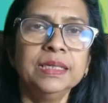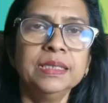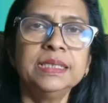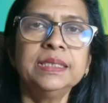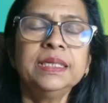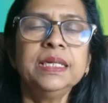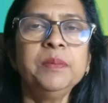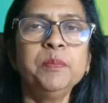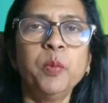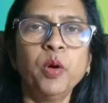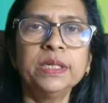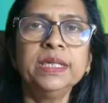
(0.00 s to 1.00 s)
Certain
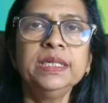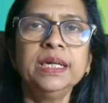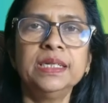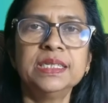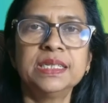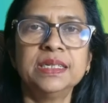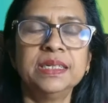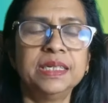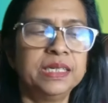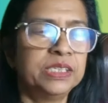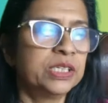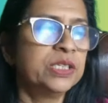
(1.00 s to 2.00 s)
important
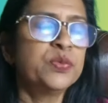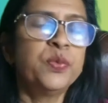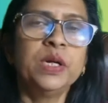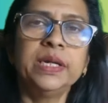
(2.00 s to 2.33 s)
considerations for